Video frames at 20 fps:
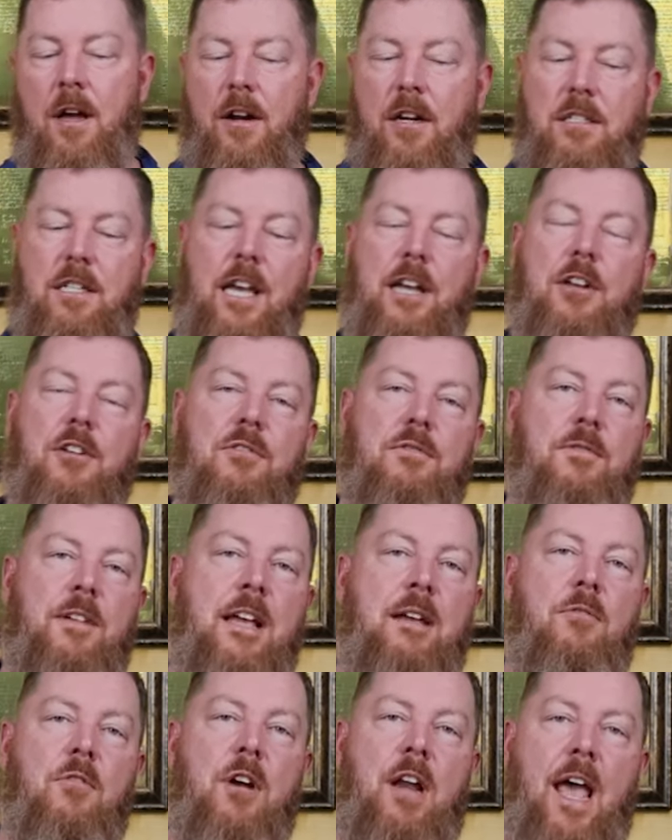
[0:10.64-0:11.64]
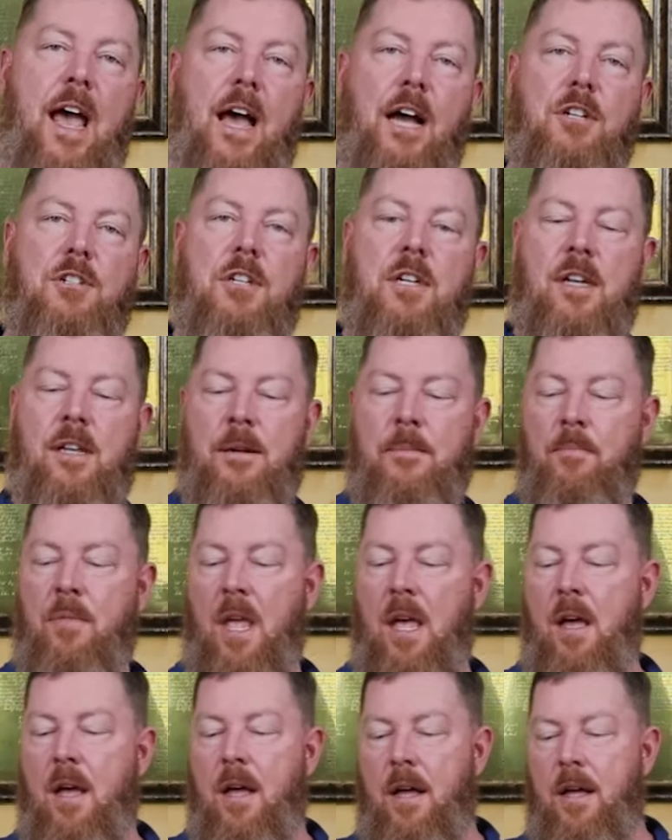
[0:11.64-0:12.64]
You take your favorite action,
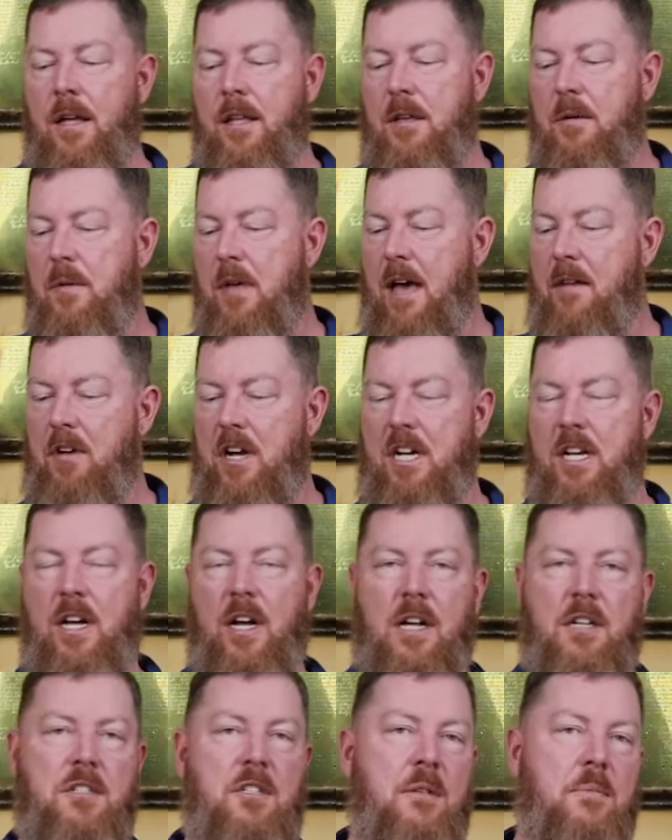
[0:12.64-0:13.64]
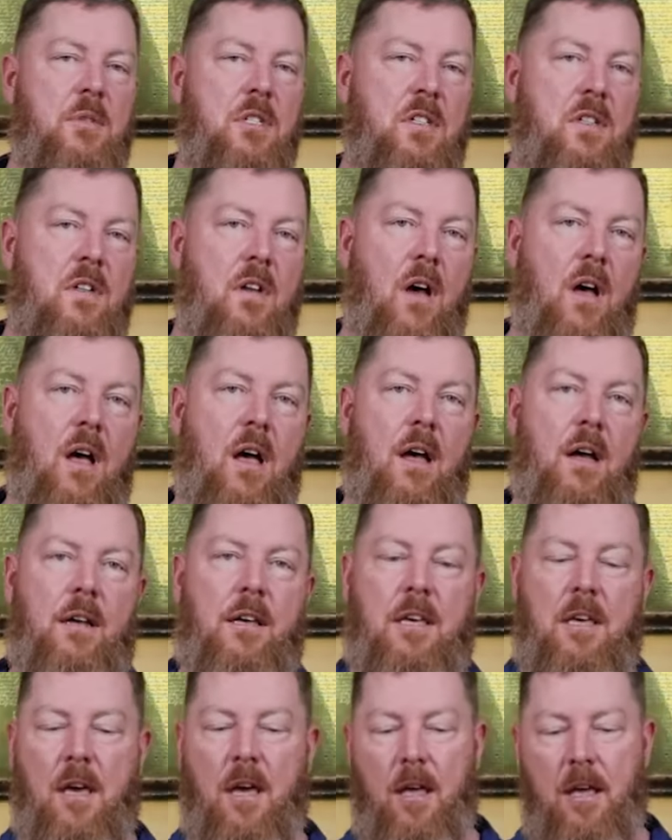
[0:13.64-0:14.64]
you have a custom
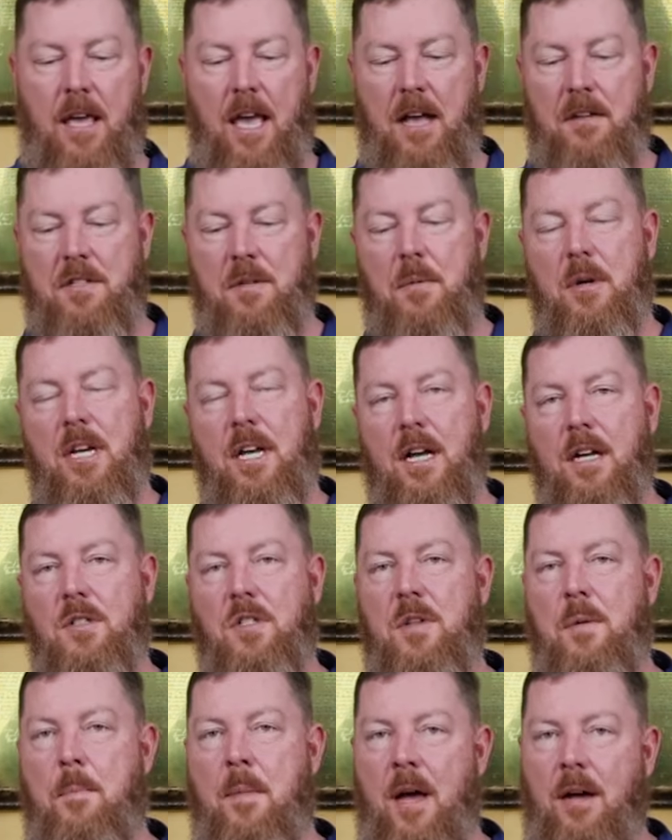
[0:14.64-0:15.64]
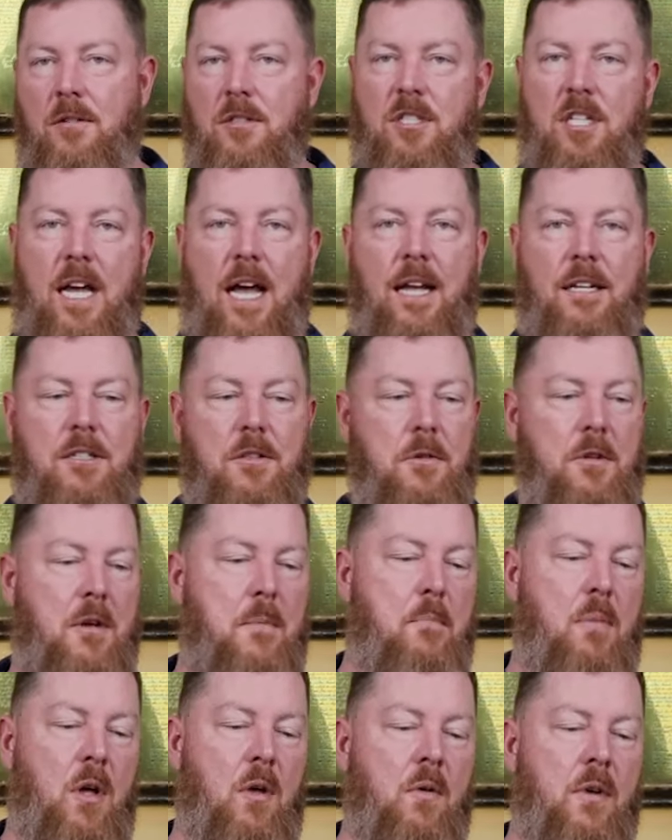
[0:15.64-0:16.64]
stock, you have some custom Mountain Tactical
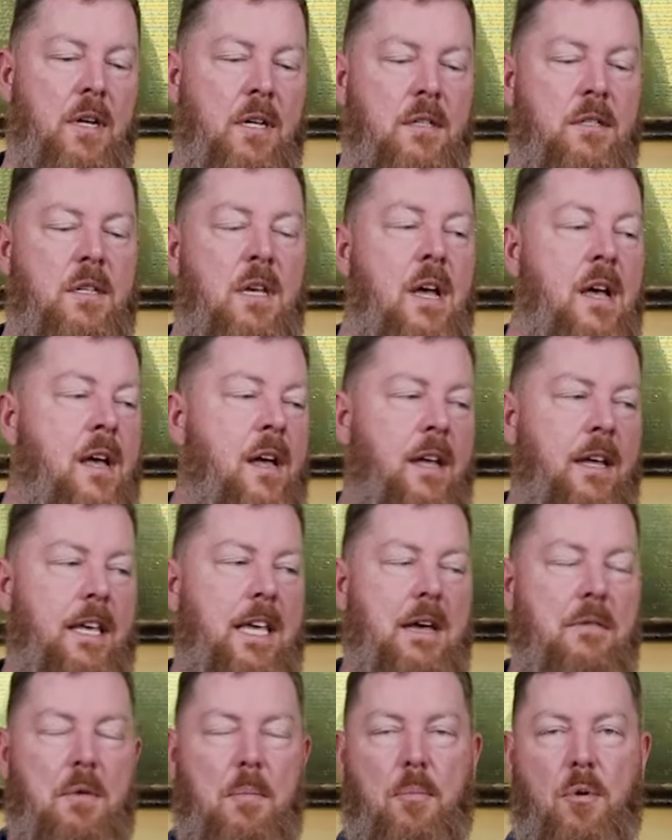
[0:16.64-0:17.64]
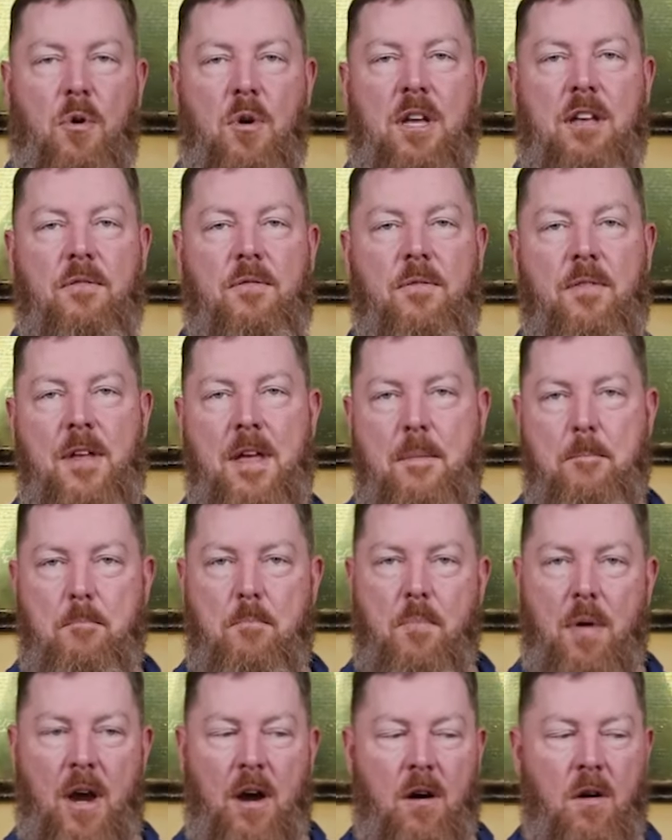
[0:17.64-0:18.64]
components, you have a
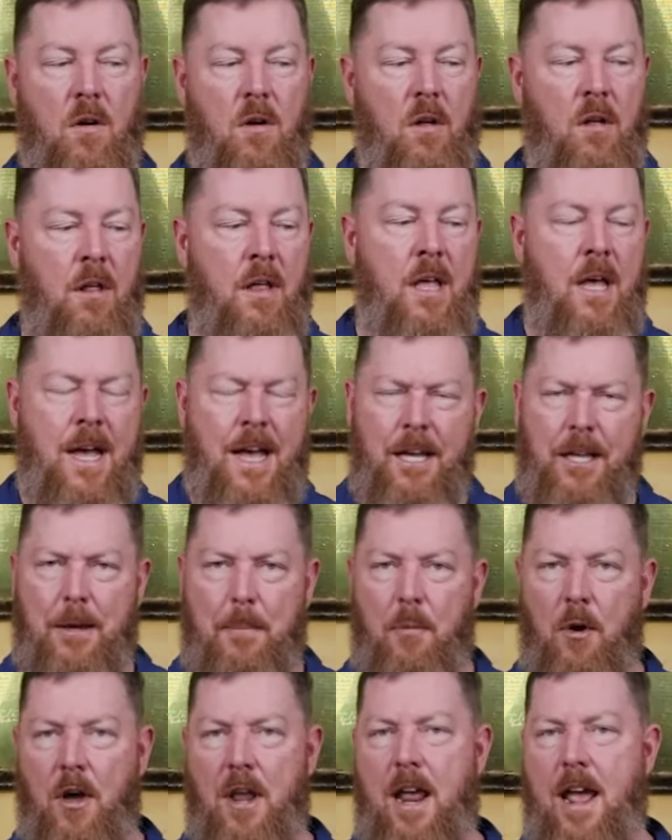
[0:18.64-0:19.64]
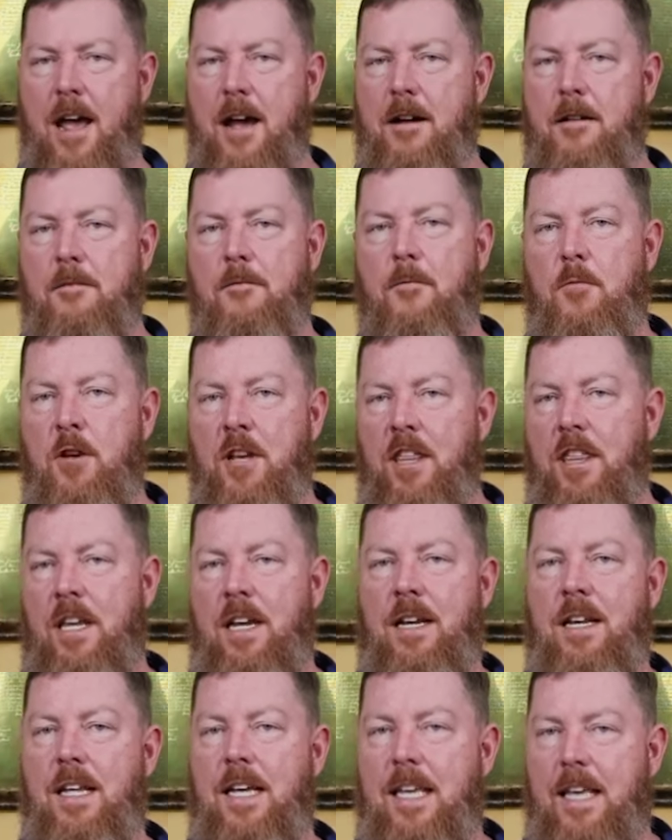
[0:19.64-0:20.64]
pre-fit barrel, you put
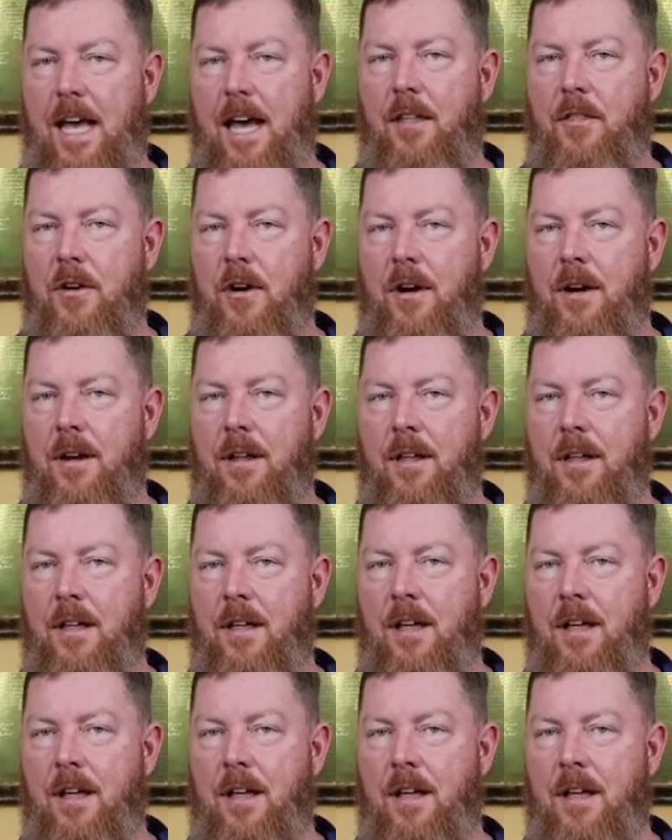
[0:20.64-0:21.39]
everything together